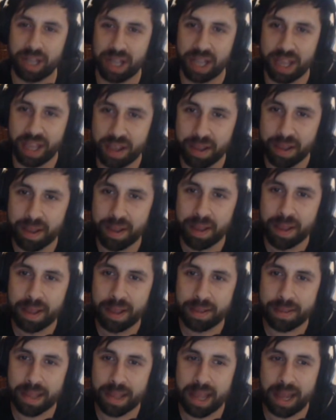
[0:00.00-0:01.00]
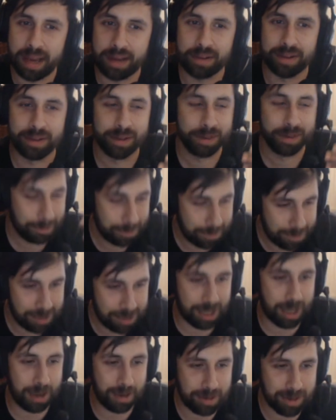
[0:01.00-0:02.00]
it, then
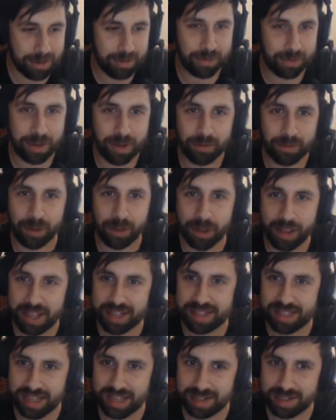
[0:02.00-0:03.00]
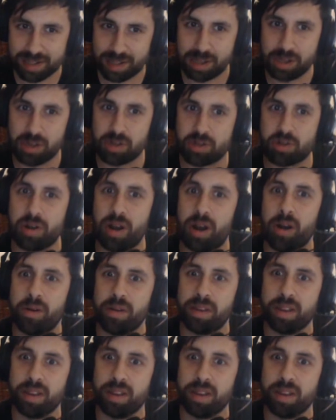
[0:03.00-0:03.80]
you've got that sense of control.